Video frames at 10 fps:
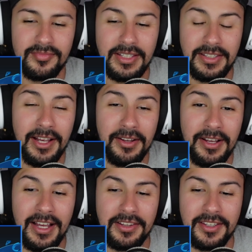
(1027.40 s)
Yeah,
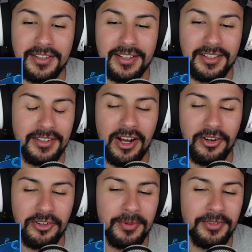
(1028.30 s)
I think
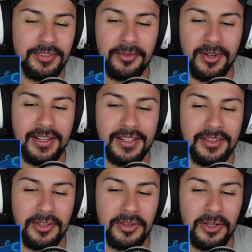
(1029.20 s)
100% right.
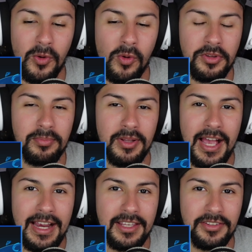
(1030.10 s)
The gold and
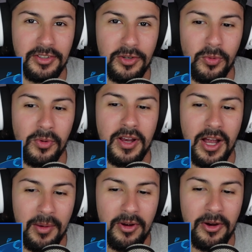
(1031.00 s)
black is a cool
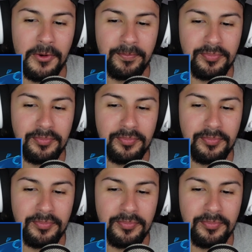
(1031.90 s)
combo.